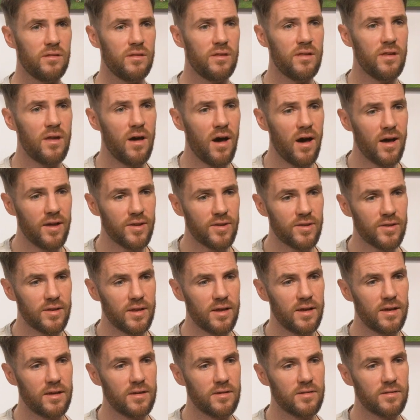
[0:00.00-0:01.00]
not
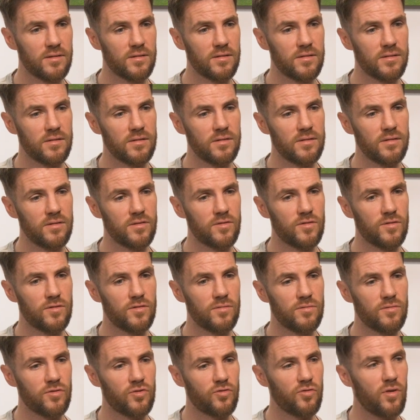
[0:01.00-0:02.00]
as
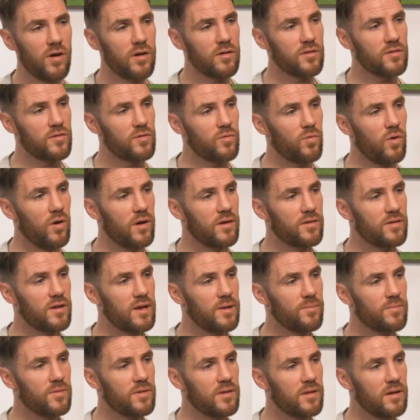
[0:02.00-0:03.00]
strong squad
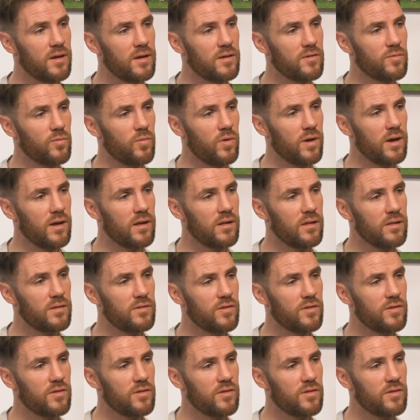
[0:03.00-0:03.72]
depth as well.